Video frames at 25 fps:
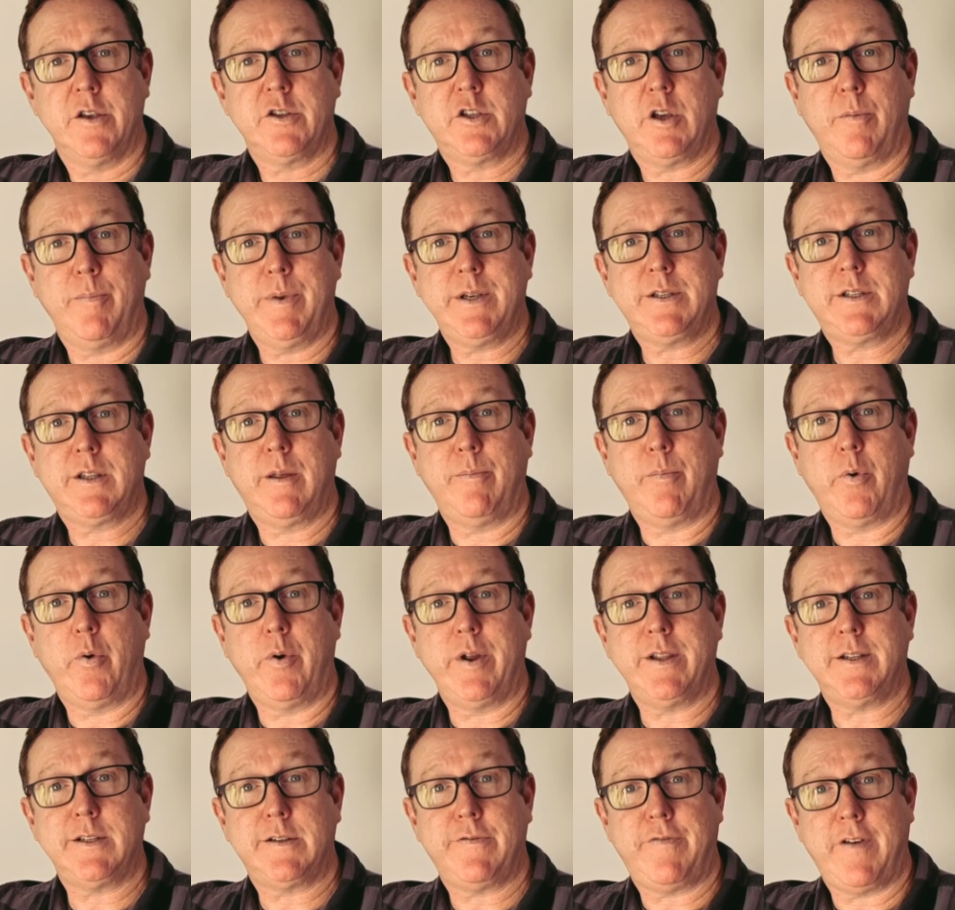So, Mr.
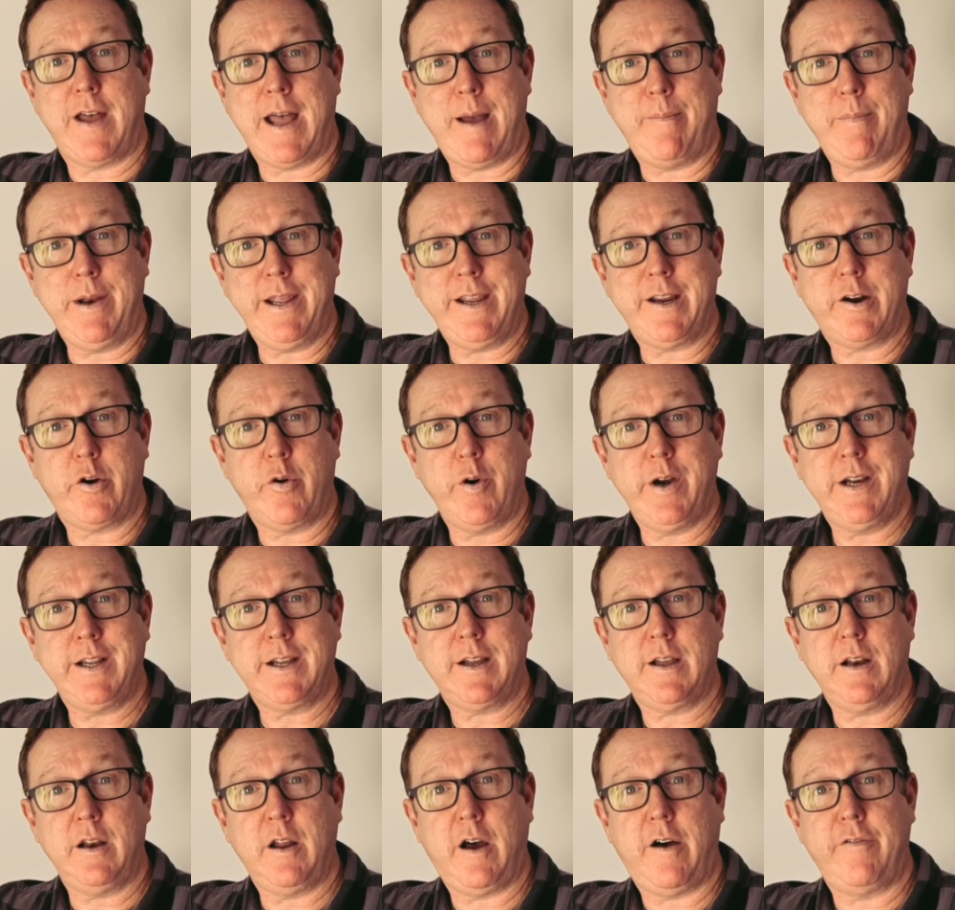Marin's family
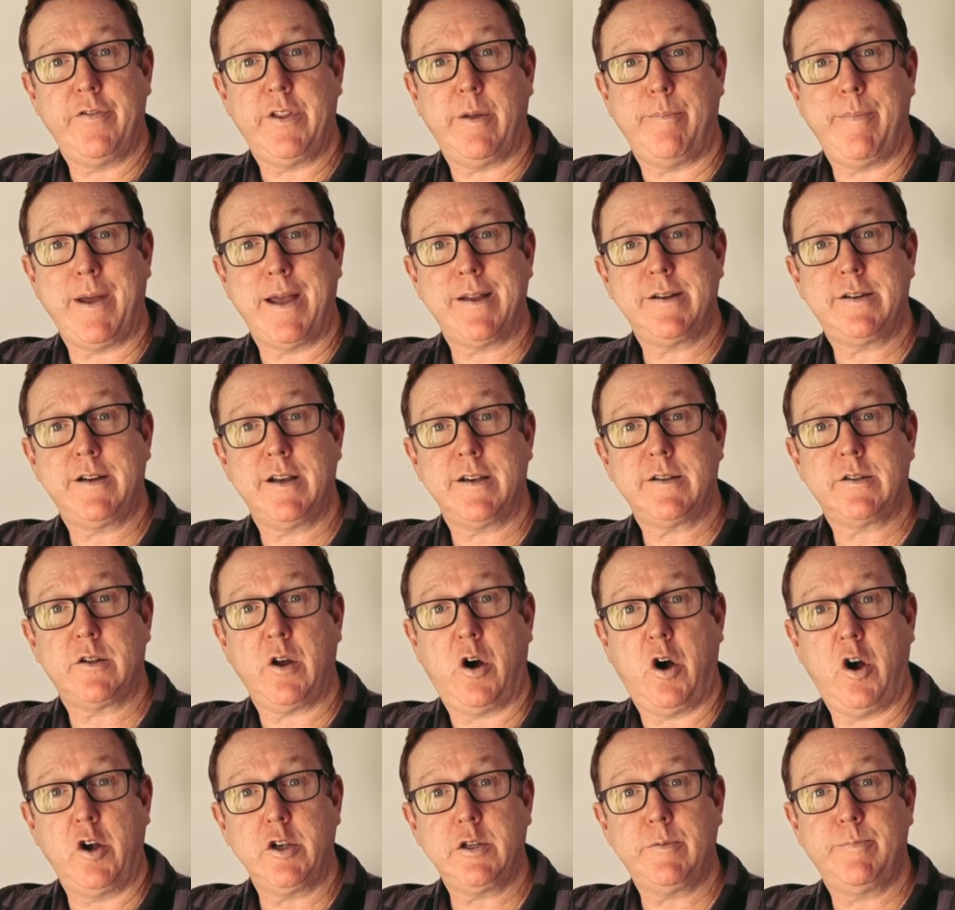critical of the Manchester
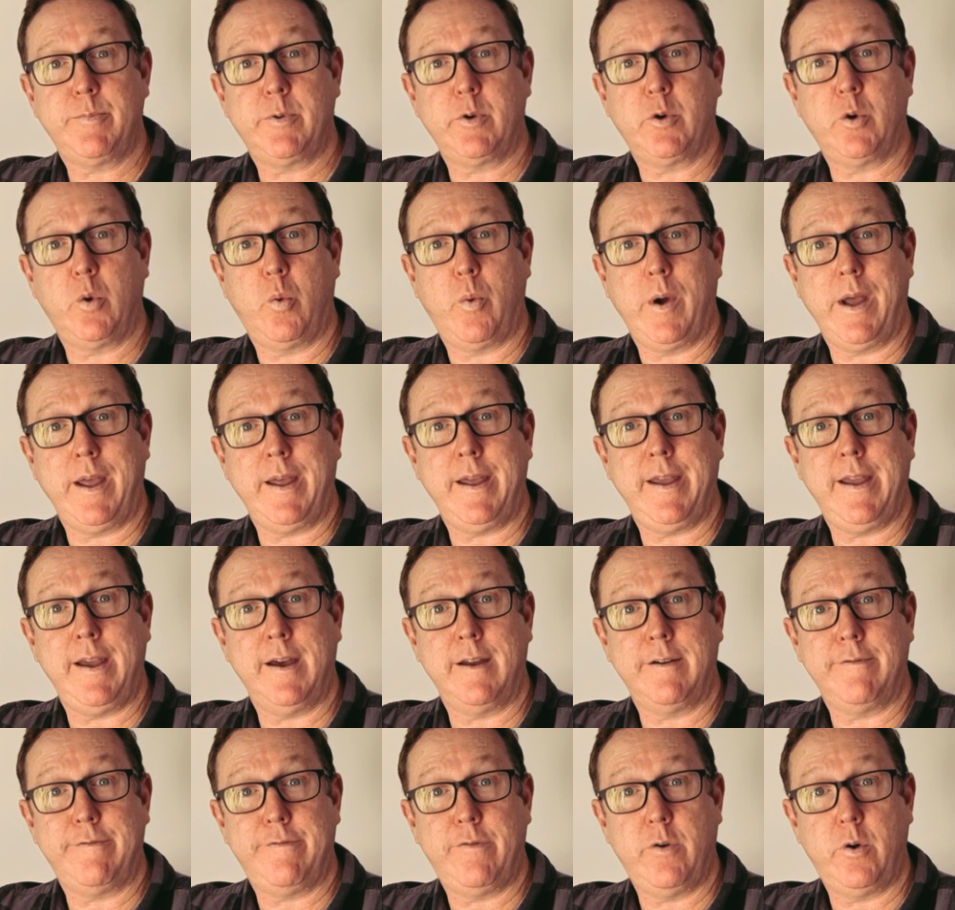hospital where he
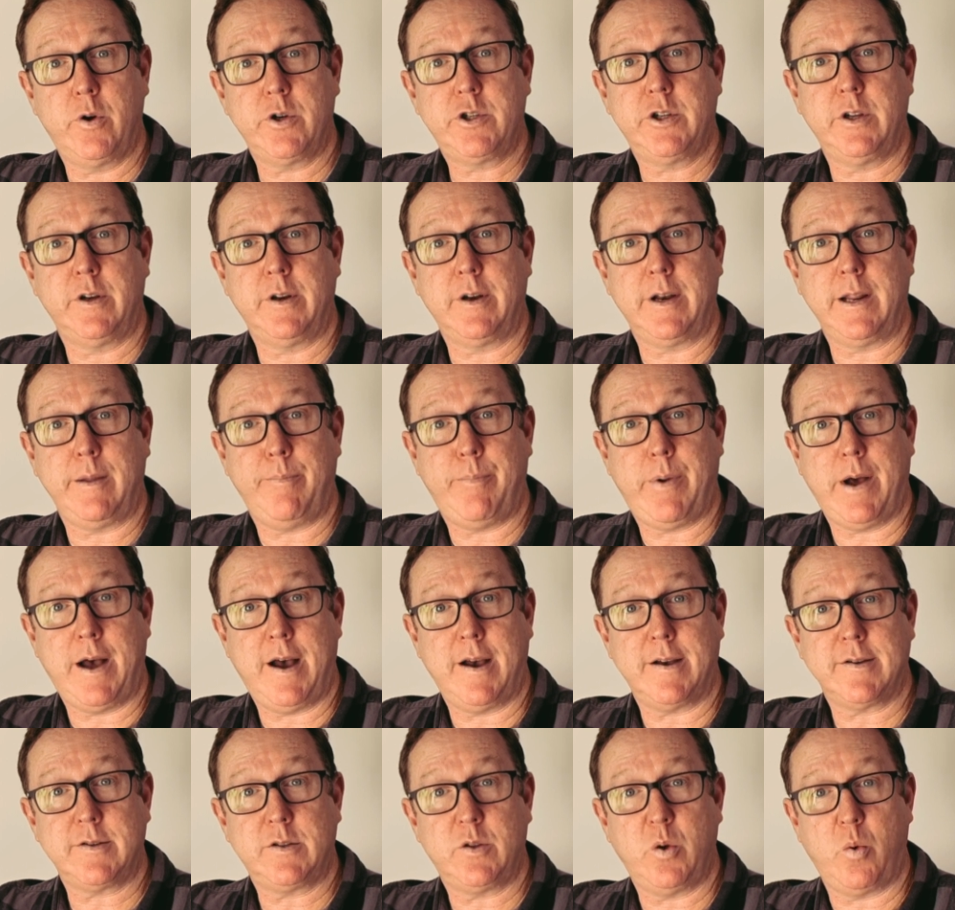unfortunately
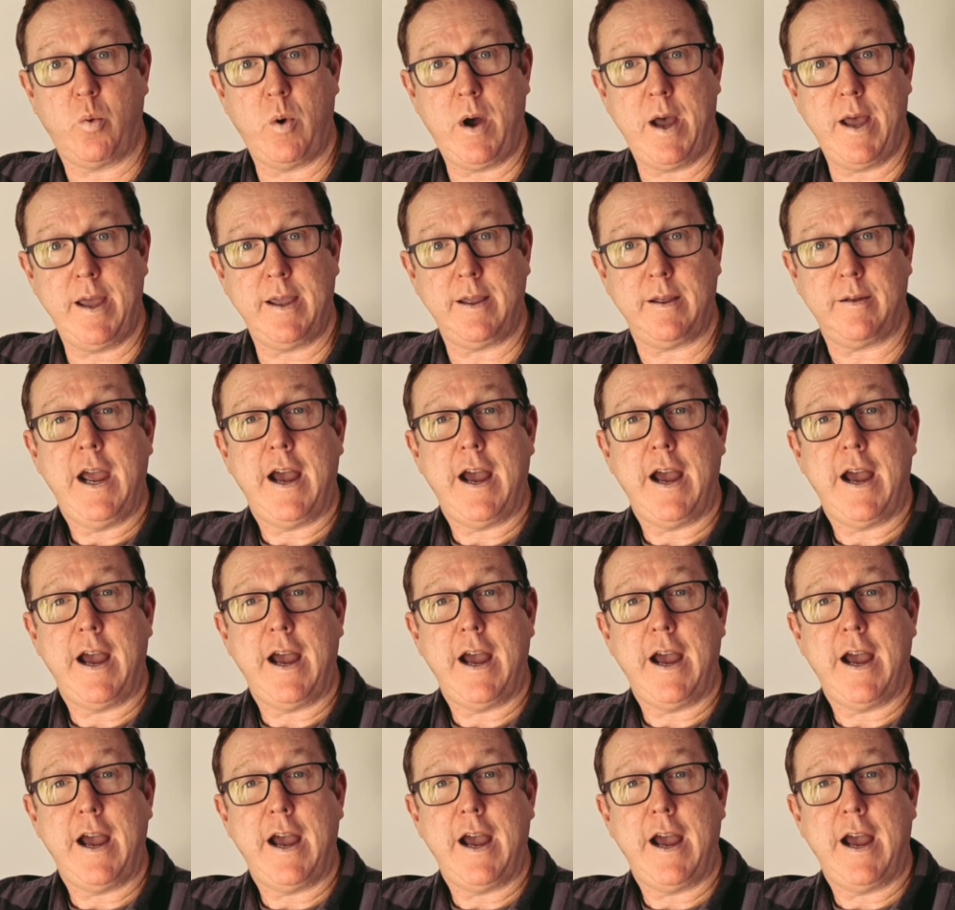passed away,